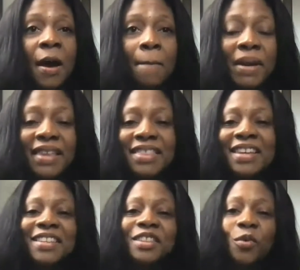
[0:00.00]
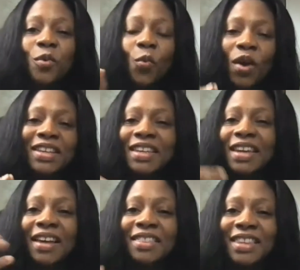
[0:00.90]
But I think the one
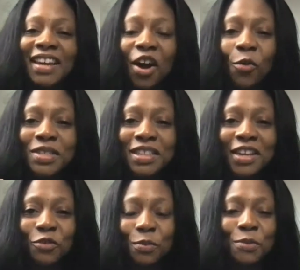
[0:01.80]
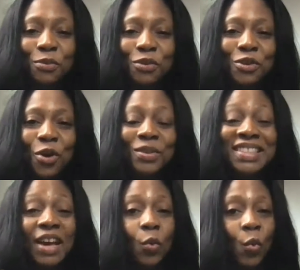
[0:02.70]
key thing I always like for people to know is
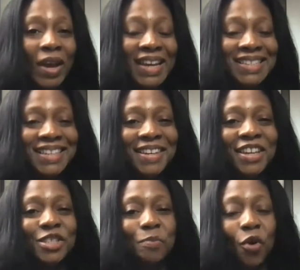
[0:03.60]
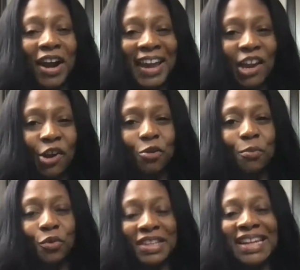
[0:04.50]
that weight is more
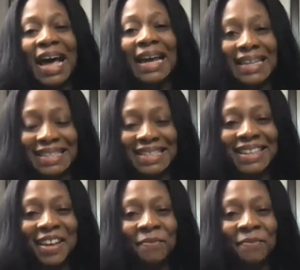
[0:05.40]
heritable than height.